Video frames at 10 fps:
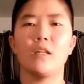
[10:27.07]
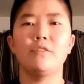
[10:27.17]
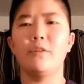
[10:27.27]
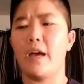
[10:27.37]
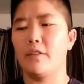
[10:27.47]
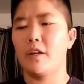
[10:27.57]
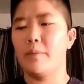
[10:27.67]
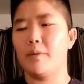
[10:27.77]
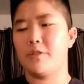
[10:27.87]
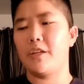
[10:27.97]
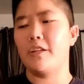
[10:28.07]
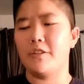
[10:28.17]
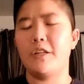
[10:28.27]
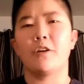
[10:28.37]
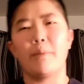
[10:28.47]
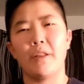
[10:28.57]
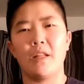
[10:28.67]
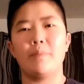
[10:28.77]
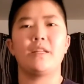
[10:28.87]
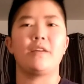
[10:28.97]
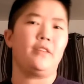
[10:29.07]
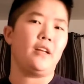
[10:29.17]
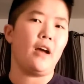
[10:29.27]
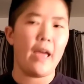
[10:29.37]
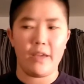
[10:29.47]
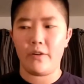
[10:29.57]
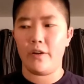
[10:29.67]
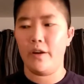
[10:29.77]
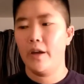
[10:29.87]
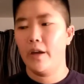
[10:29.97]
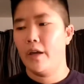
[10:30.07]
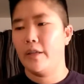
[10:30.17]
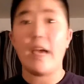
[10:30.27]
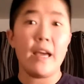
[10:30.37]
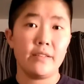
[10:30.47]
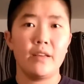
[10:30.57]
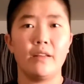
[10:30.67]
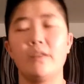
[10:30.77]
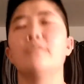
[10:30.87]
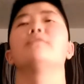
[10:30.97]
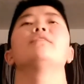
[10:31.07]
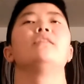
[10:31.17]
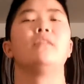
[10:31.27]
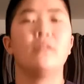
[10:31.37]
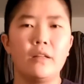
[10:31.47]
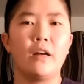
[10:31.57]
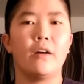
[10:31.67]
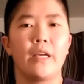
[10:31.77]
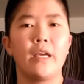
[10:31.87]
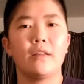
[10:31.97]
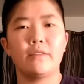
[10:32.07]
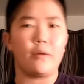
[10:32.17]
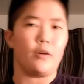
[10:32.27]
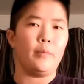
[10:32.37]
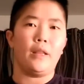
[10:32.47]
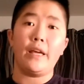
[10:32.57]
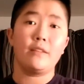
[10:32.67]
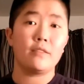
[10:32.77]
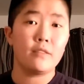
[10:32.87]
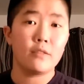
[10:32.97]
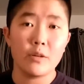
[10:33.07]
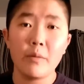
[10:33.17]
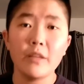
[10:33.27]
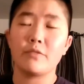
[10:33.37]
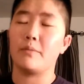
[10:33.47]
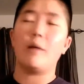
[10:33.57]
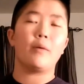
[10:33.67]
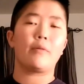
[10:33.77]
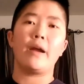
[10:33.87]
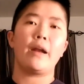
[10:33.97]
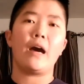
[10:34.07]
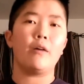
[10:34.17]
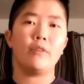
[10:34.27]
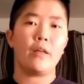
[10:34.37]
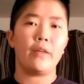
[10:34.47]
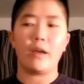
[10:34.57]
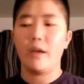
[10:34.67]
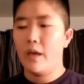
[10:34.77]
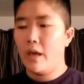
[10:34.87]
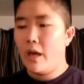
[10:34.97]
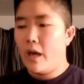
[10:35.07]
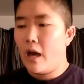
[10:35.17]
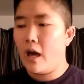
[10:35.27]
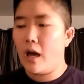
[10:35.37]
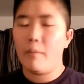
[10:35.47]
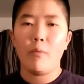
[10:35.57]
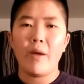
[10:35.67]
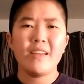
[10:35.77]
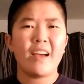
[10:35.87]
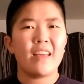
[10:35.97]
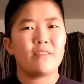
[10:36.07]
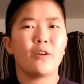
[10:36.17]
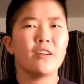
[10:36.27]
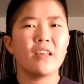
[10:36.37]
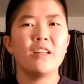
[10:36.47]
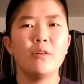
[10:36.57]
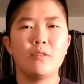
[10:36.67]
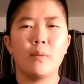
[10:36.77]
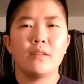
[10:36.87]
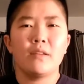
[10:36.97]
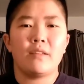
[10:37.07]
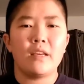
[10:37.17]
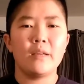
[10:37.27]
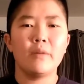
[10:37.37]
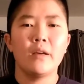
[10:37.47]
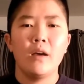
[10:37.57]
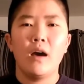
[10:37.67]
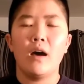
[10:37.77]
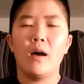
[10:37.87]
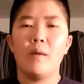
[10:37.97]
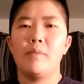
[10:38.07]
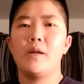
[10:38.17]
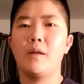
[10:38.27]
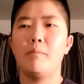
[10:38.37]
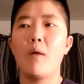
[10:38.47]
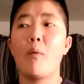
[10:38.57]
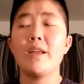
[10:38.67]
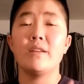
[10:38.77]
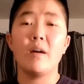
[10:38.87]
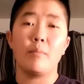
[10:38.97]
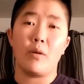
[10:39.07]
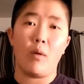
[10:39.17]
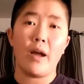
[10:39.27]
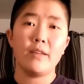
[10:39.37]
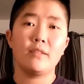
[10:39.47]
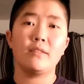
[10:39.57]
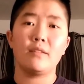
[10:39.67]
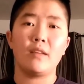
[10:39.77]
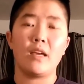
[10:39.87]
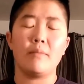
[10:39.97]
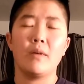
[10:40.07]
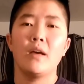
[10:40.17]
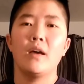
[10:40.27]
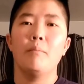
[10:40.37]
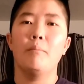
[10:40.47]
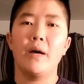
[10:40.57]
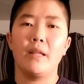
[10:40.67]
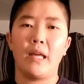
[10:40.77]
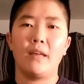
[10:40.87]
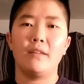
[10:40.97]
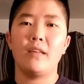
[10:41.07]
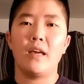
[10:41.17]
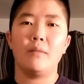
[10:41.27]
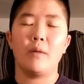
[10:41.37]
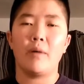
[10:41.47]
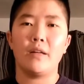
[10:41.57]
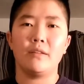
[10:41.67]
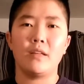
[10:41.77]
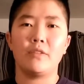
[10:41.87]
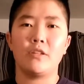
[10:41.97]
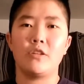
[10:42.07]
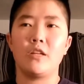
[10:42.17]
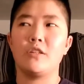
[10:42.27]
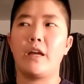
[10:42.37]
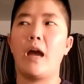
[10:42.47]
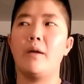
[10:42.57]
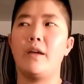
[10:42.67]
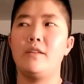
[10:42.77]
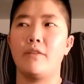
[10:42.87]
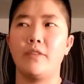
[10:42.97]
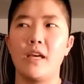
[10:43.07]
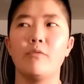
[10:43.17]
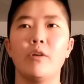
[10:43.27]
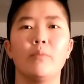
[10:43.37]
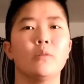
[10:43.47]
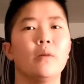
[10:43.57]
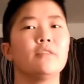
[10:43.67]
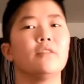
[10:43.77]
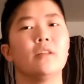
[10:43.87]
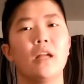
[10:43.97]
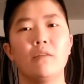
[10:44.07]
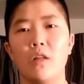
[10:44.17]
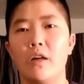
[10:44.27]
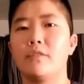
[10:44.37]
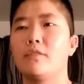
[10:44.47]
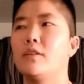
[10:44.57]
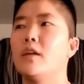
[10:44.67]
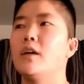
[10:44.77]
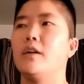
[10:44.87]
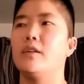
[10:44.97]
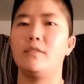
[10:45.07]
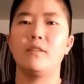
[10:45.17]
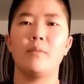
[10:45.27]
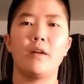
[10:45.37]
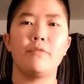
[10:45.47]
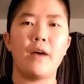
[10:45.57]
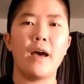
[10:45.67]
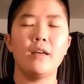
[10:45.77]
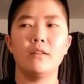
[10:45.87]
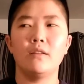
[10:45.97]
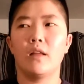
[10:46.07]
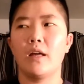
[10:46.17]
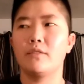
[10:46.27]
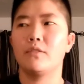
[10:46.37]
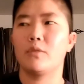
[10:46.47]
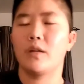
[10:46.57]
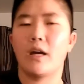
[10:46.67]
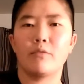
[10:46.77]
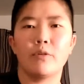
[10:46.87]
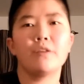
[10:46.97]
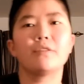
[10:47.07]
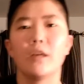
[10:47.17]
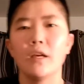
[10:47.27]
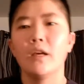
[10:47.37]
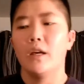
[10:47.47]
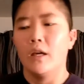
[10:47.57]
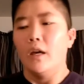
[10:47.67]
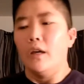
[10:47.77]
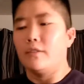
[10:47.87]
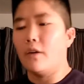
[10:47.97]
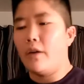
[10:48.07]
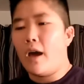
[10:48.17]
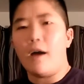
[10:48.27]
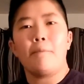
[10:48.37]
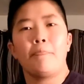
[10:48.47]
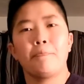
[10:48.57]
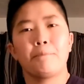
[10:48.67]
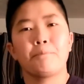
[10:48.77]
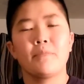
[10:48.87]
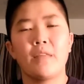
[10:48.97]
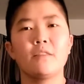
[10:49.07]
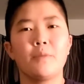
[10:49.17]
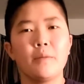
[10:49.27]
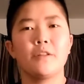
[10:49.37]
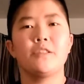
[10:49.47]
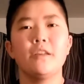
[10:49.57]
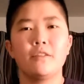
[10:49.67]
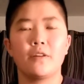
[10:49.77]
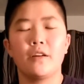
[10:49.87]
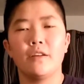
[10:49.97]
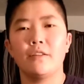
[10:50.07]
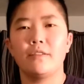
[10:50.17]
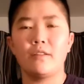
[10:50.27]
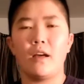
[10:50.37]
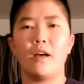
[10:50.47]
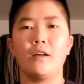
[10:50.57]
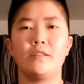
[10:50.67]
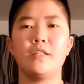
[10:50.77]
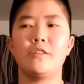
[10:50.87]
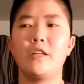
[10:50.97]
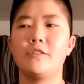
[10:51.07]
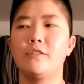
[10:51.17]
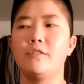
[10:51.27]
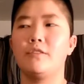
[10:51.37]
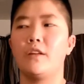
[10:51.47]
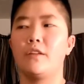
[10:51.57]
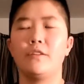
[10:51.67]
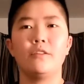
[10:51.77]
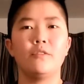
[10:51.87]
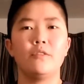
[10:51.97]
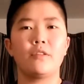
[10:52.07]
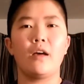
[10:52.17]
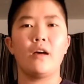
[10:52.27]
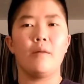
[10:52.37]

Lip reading: So yeah, a little bit change in irritability, but definitely not anger yet, at least. And, you know, I can't say what I'll be like in 3 months from now, but right now, nothing. My weight, as far as I know, is about the same. My weight number-wise is the same, but like I said, my body is definitely changing. I definitely have way more muscle, and I've lost a decent amount of fat in the last 3.5 weeks. So yeah, that's pretty much it as far as T changes and other news.